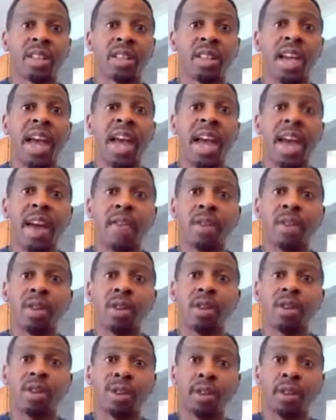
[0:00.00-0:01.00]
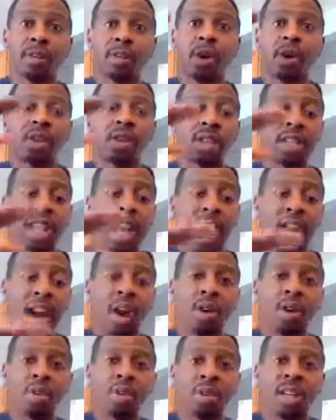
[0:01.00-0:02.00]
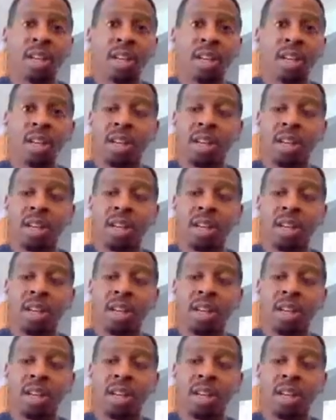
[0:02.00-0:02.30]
the heavier or the further down